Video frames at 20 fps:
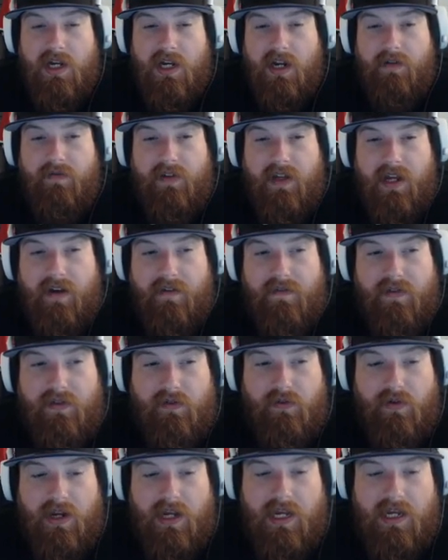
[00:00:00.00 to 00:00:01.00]
If they have
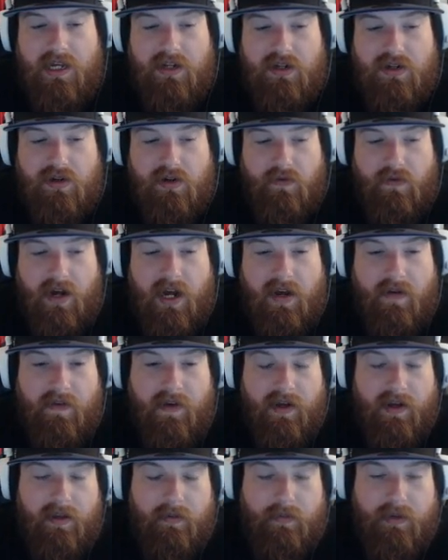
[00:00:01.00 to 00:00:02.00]
3, he's
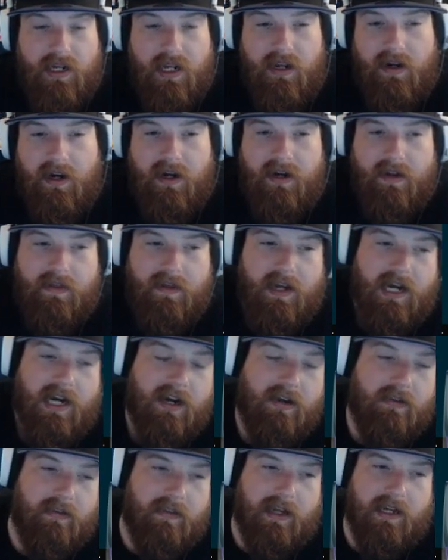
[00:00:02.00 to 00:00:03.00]
surviving, but anything
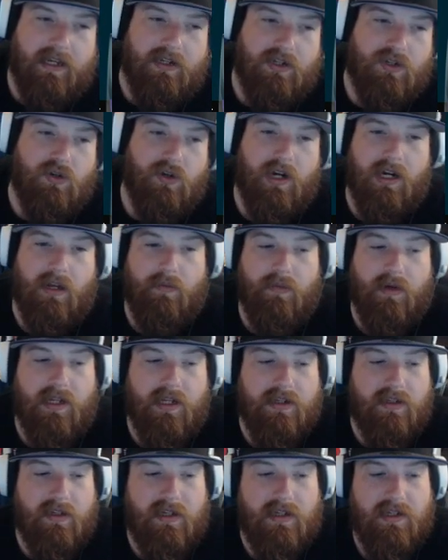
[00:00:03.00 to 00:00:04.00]
higher than that, he's trading. But
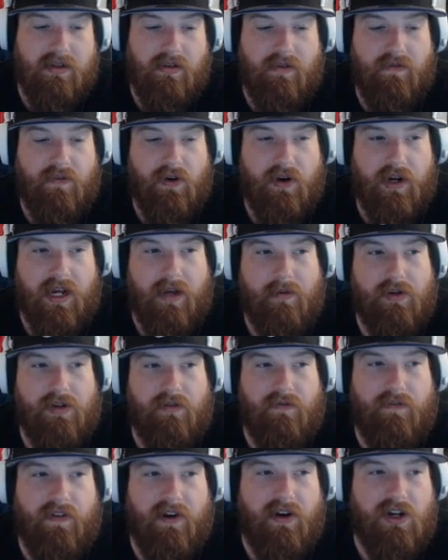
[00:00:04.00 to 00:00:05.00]
he's at least doing 4 damage.
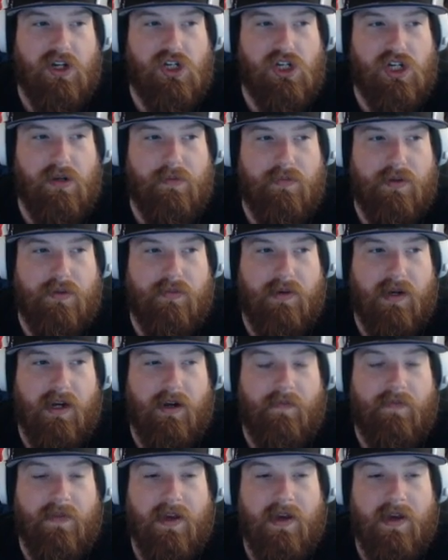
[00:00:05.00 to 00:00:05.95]
It's a very cheap spell,